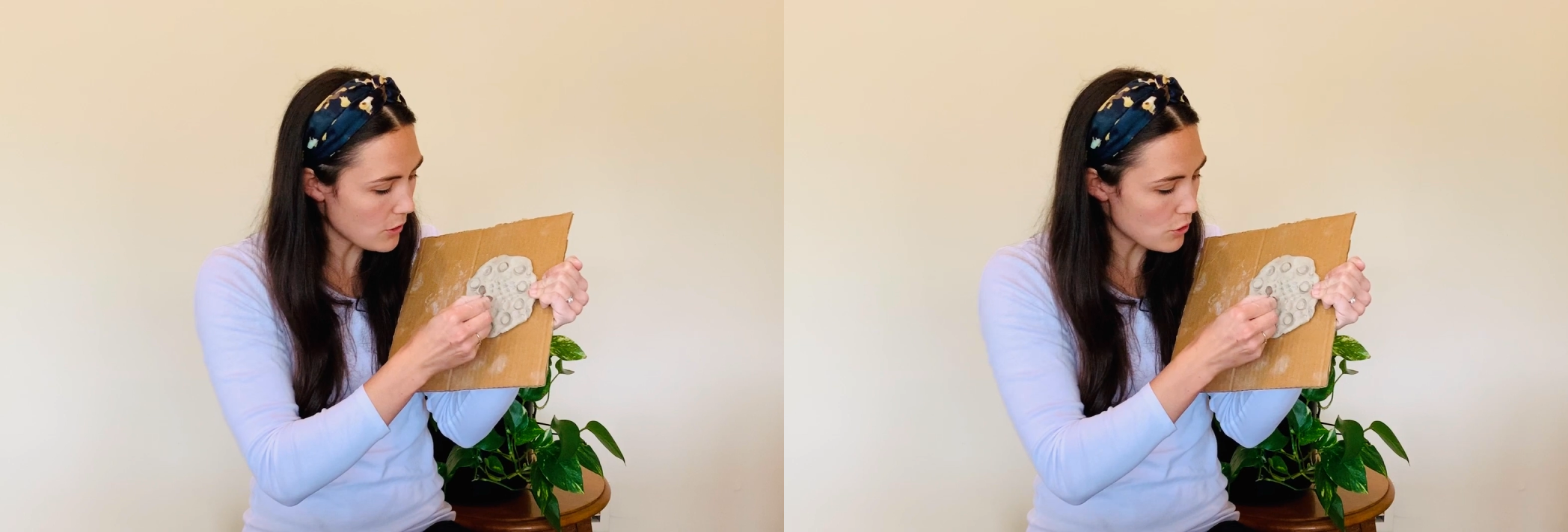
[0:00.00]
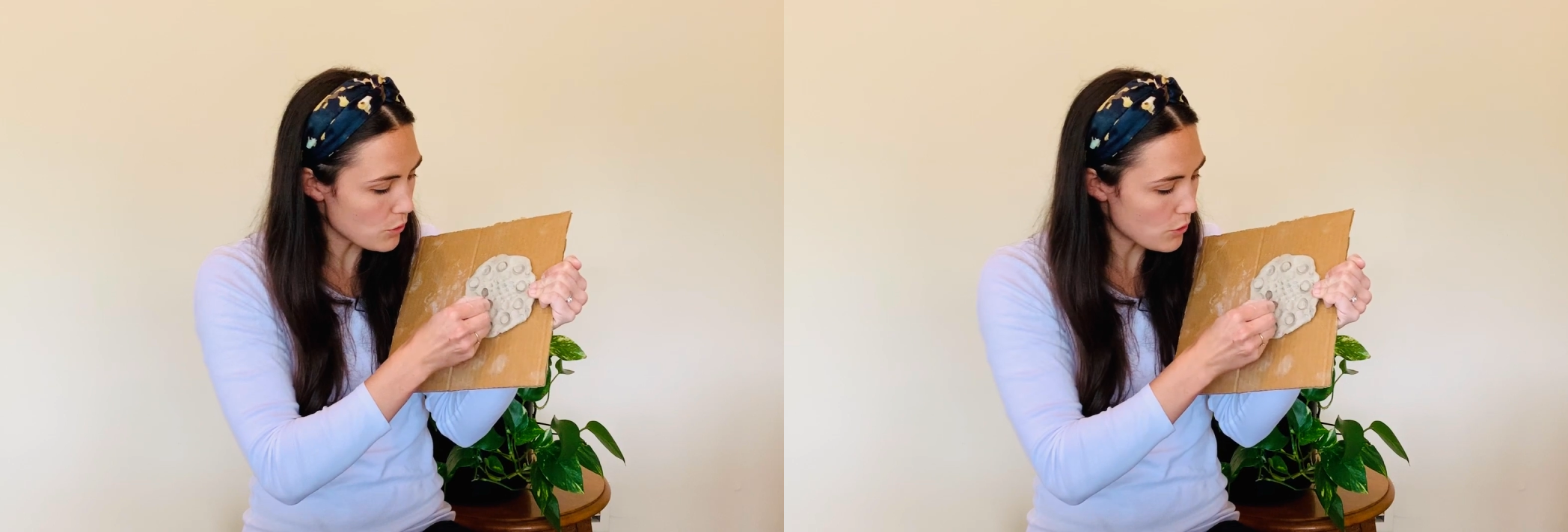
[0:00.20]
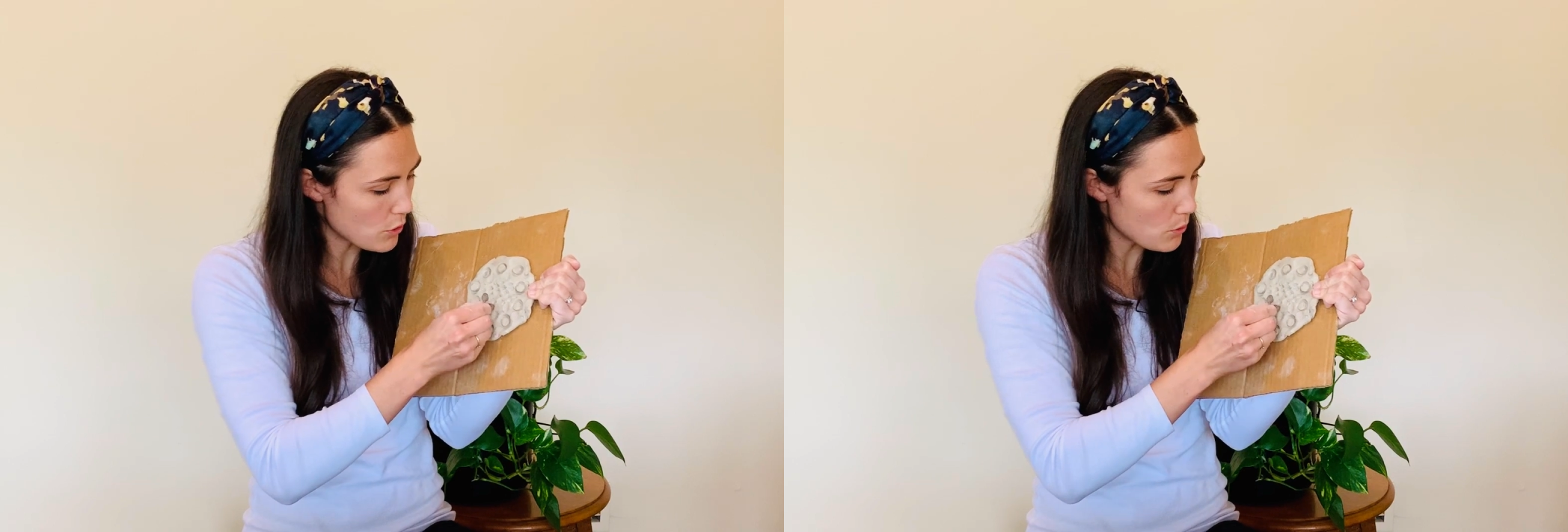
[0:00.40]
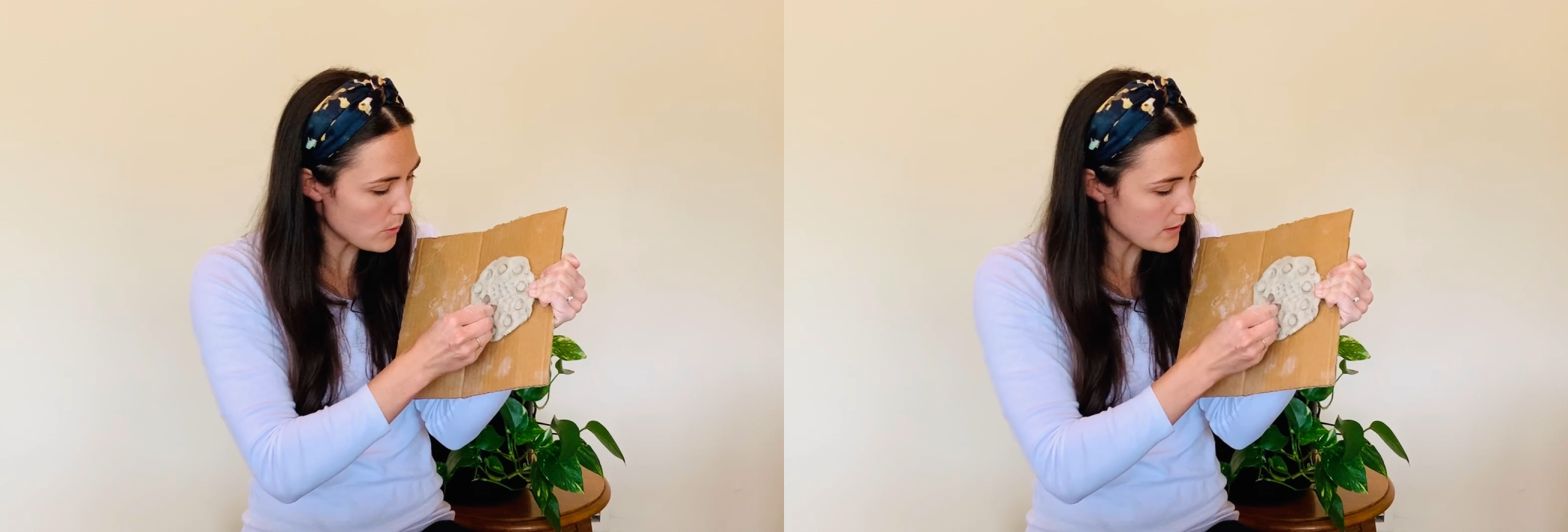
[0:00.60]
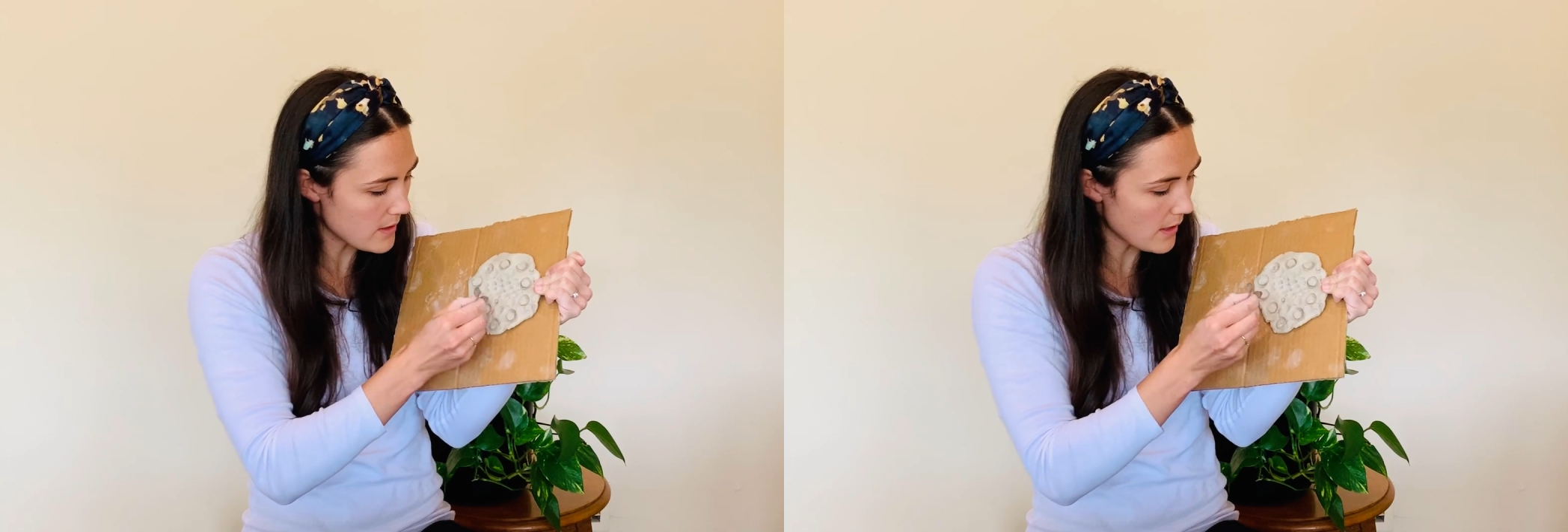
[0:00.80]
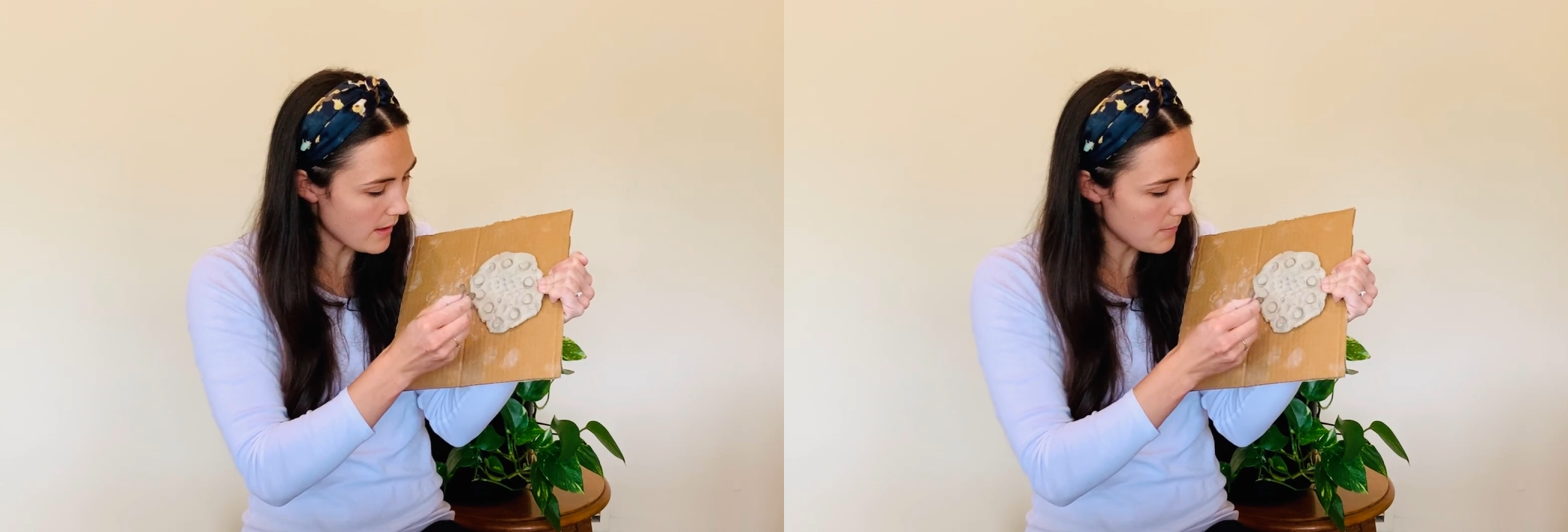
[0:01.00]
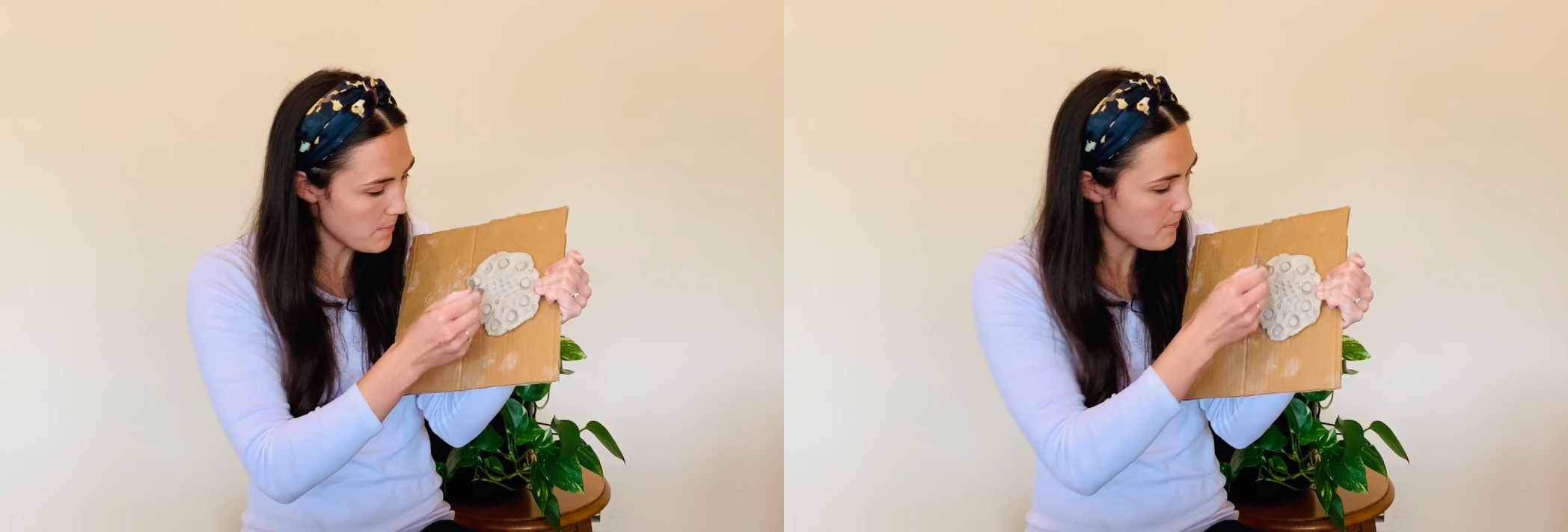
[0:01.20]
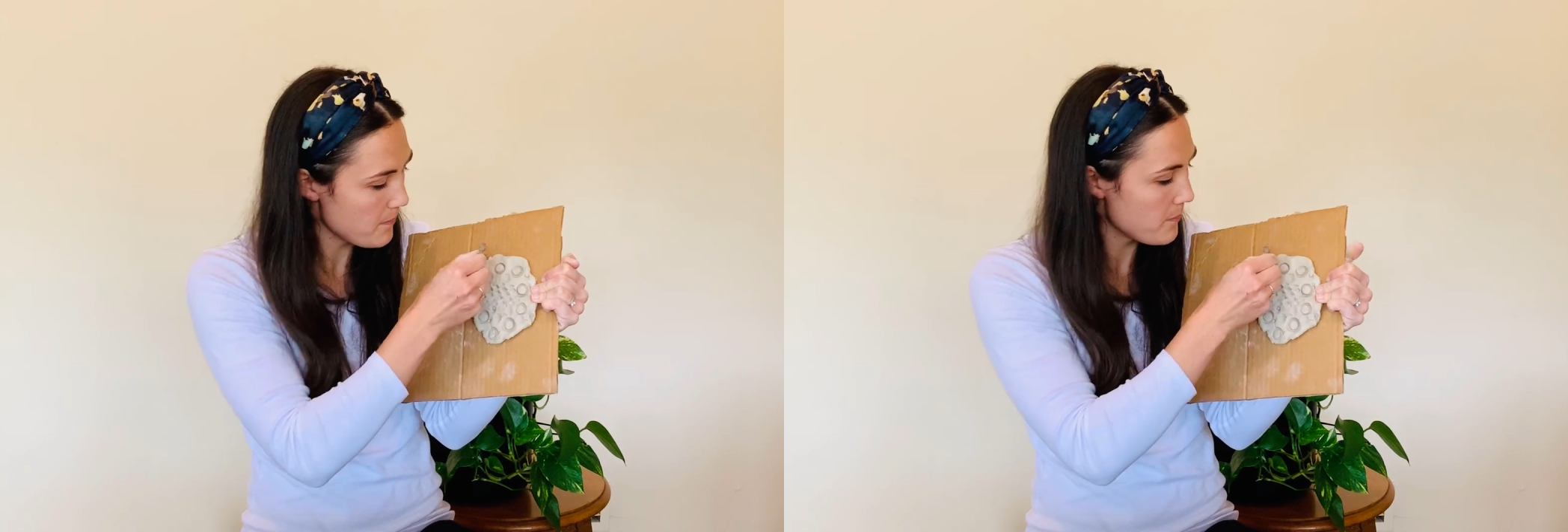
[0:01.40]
do 2 at a time.